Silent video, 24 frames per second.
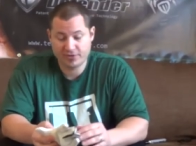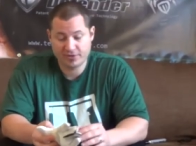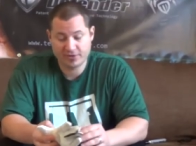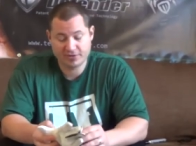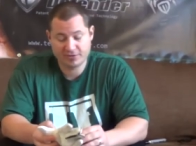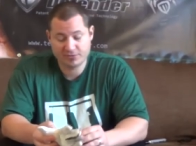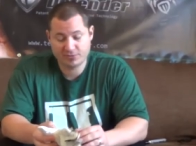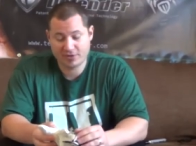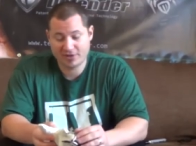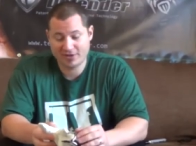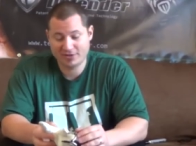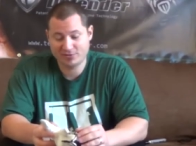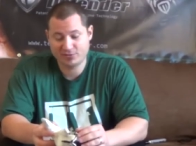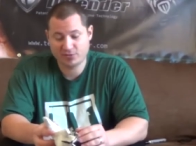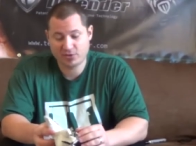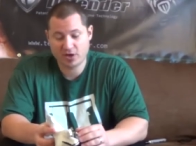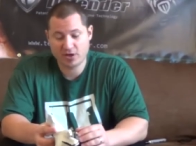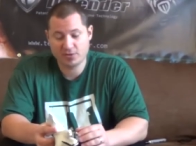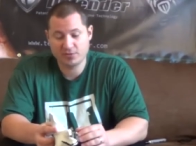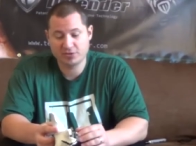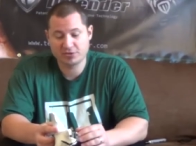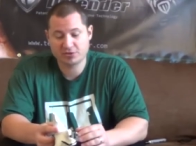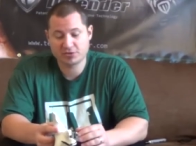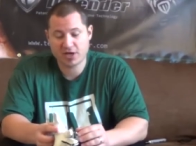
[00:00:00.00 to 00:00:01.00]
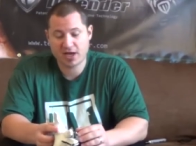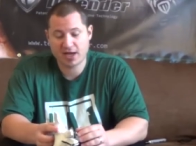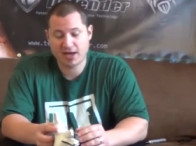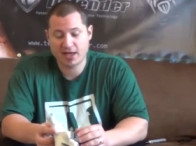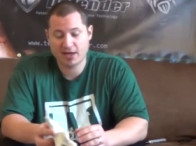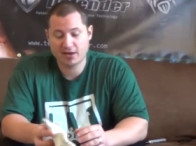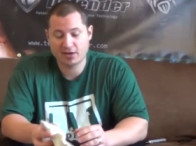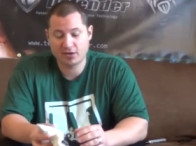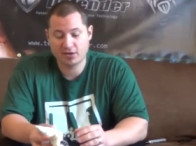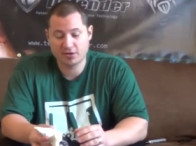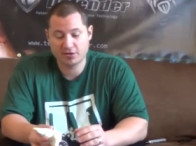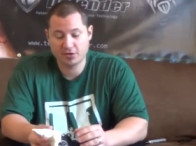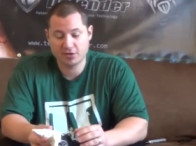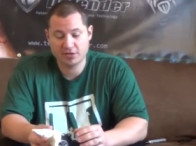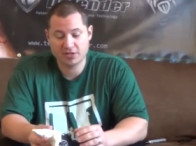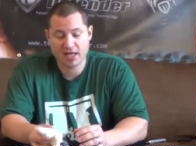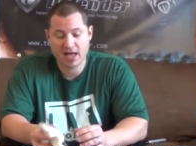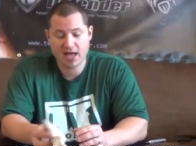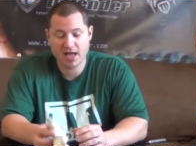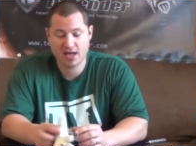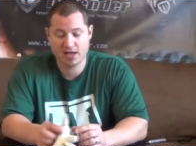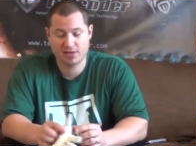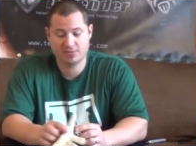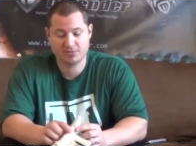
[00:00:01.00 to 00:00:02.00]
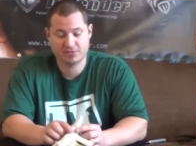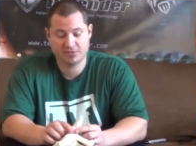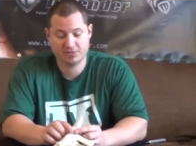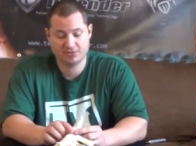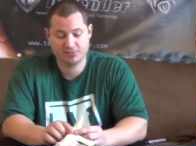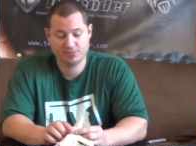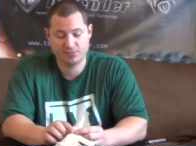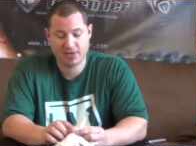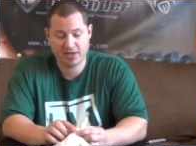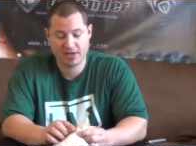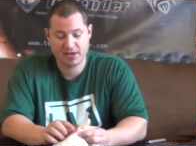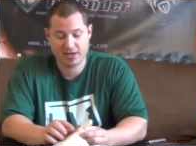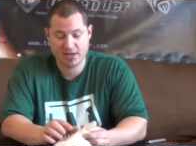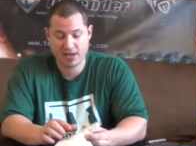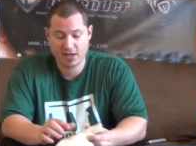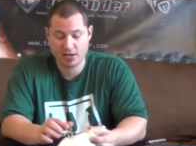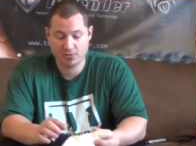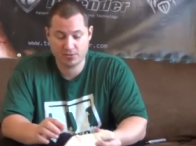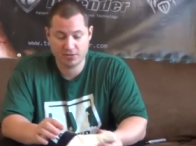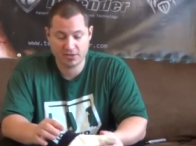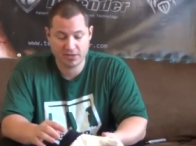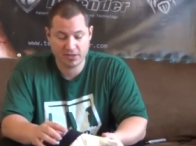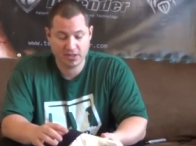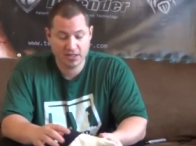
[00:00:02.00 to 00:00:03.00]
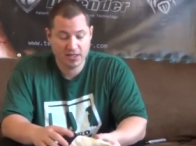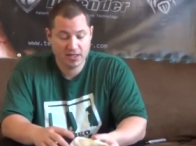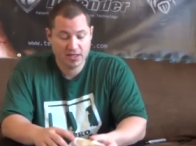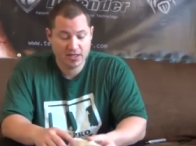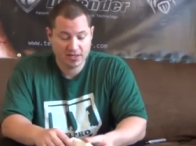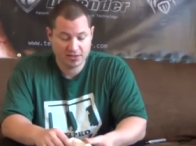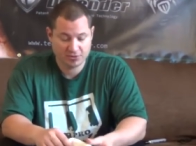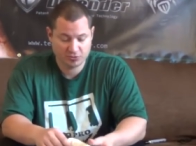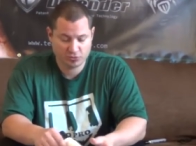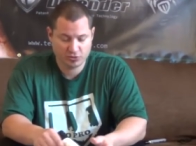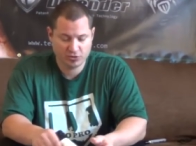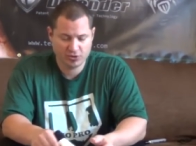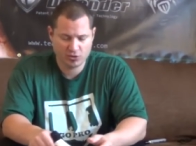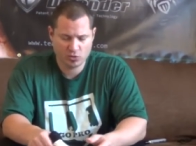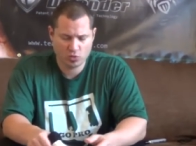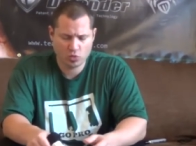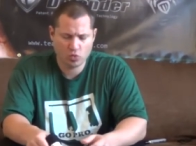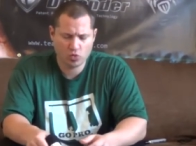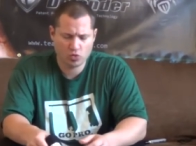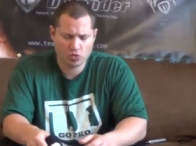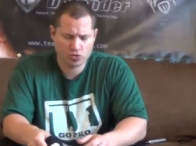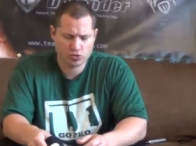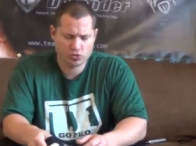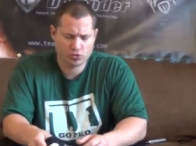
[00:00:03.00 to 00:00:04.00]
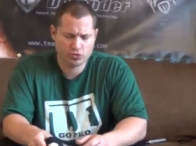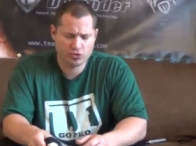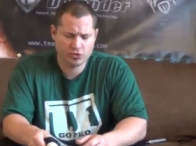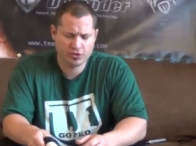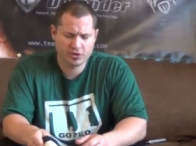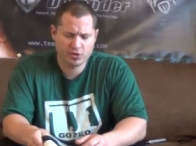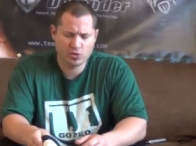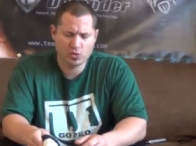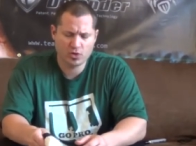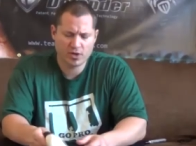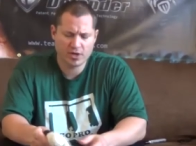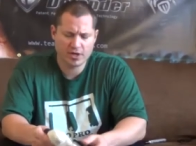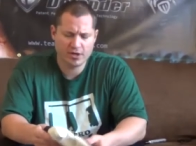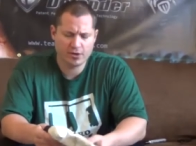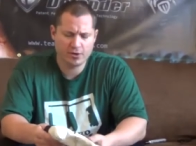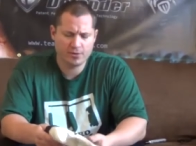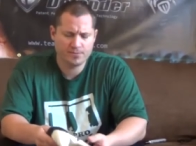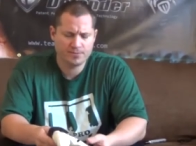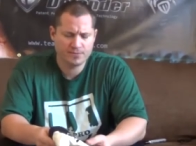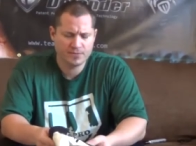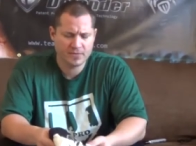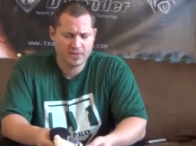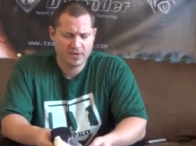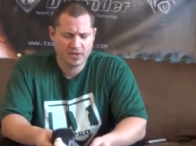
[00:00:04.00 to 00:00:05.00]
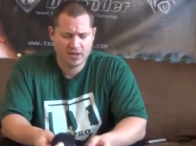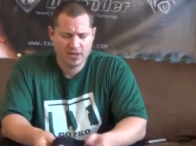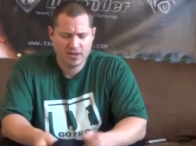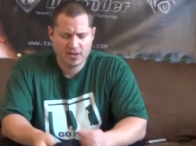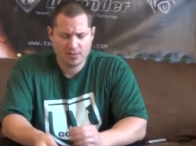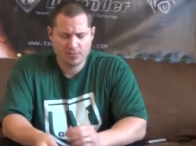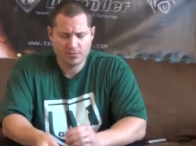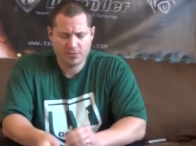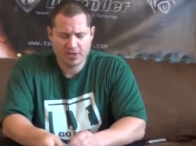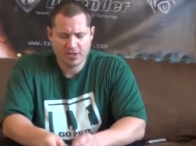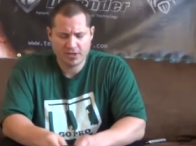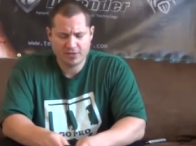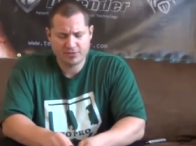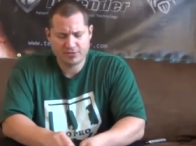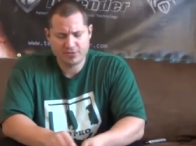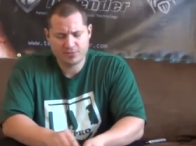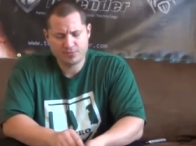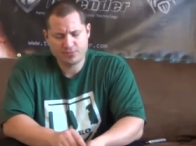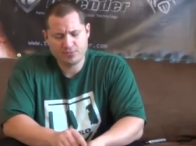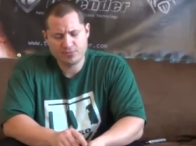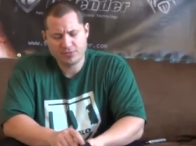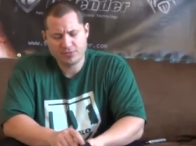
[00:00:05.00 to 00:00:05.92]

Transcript: this thing's probably been tried out 100 times by now, but it's really worn really well. But